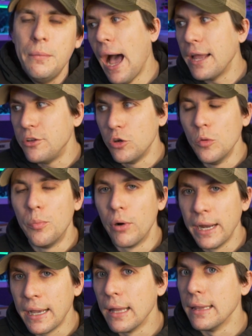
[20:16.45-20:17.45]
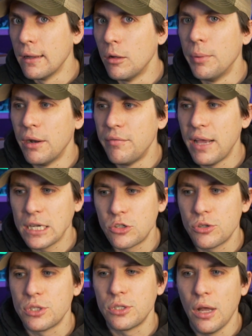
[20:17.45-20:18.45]
I do bring a little bit of
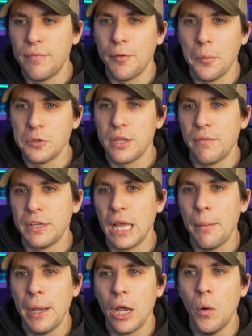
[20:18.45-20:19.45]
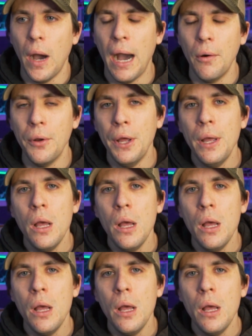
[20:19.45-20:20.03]
extra stuff almost every time I go out,